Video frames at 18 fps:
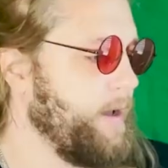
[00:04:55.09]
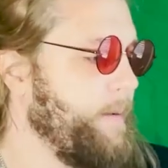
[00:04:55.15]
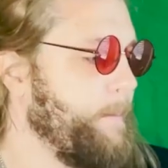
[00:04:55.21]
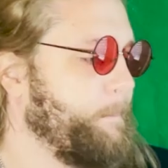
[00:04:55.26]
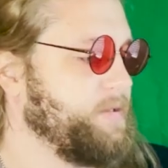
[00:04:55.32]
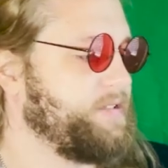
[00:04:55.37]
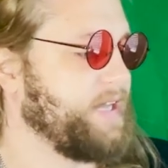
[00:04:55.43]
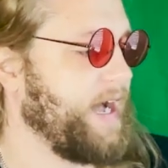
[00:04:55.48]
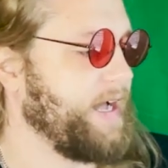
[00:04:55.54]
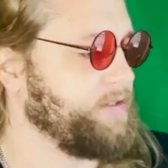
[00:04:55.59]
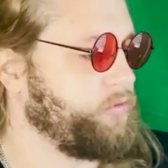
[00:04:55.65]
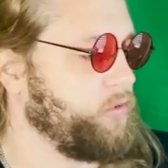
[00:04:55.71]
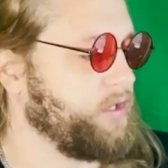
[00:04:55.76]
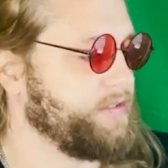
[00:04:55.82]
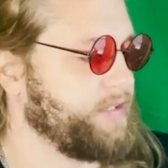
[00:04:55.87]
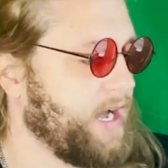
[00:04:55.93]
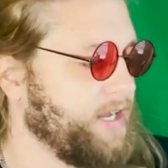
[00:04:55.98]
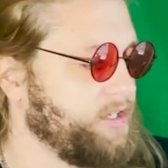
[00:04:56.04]
Besides
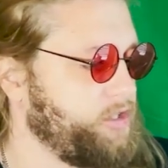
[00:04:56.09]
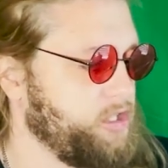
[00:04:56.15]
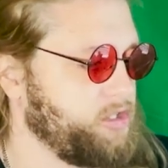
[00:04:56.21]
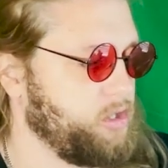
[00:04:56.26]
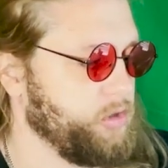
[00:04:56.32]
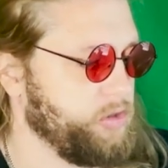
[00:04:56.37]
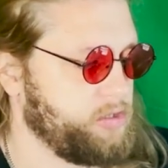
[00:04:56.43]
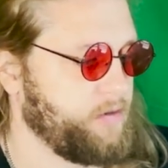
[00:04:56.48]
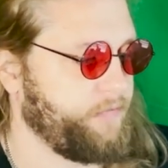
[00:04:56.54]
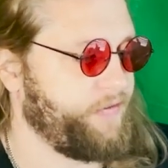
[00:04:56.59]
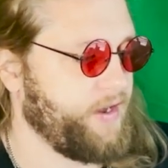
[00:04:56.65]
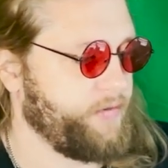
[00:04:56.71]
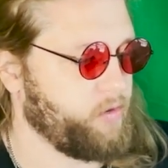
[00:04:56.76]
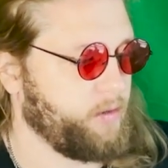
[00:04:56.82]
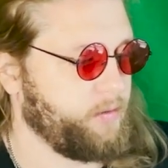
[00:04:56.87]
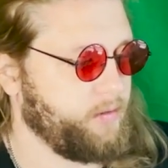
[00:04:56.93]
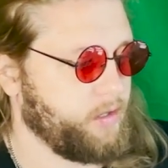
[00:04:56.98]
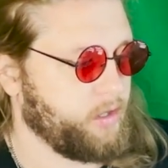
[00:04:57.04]
Luka Doncic, who's your
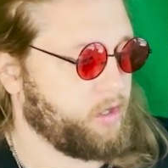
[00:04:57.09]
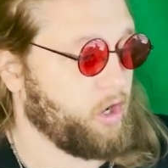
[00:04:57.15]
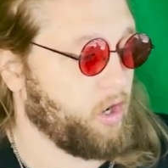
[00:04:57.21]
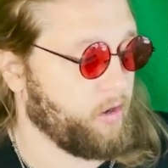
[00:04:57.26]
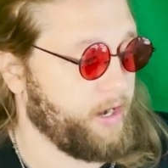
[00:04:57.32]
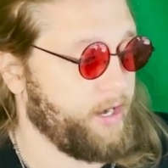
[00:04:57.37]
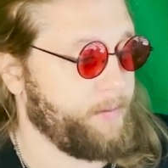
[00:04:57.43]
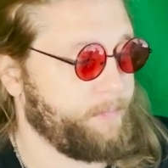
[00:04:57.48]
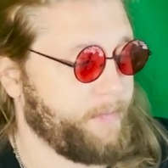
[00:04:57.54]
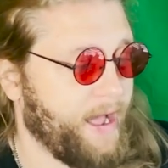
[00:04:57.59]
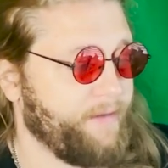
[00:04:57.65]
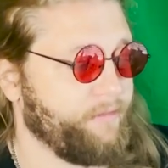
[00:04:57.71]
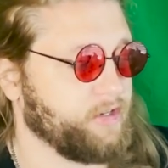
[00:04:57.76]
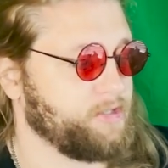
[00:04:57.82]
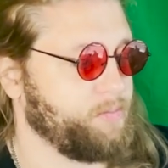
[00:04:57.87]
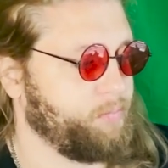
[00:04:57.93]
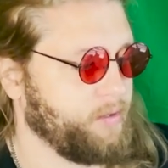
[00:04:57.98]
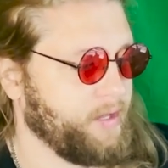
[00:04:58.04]
favorite current
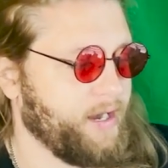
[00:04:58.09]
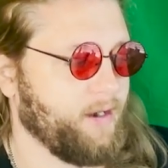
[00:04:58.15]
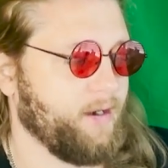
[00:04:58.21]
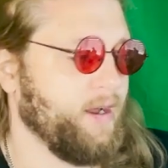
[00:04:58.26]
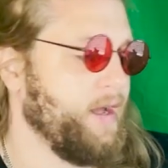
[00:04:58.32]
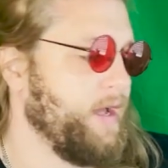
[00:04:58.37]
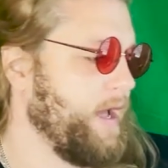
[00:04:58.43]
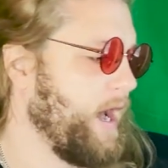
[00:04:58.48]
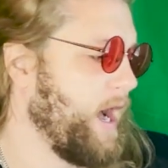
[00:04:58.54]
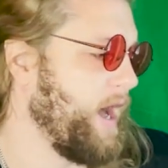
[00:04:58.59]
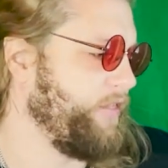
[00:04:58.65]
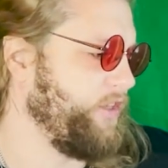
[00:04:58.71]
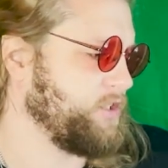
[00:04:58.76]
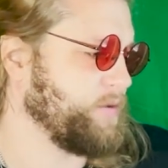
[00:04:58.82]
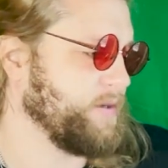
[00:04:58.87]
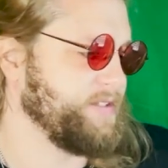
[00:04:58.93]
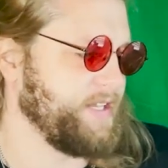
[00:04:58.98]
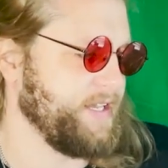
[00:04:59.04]
Mavericks player?
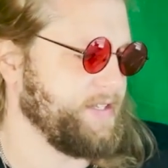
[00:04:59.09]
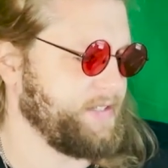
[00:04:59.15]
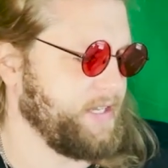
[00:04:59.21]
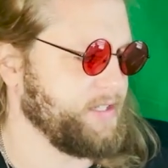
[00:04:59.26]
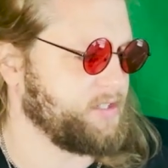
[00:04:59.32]
This one's easy.